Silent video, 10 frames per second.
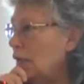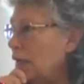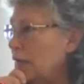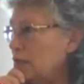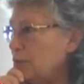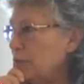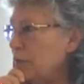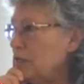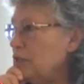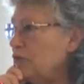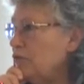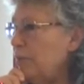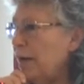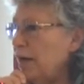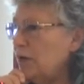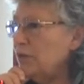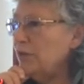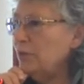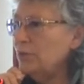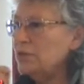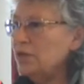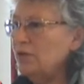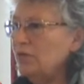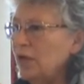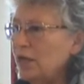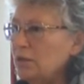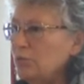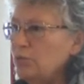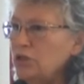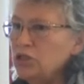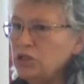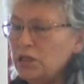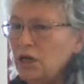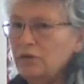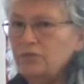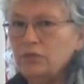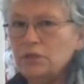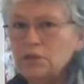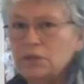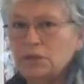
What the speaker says: an exploration of pattern, that was given at the Bridges Conference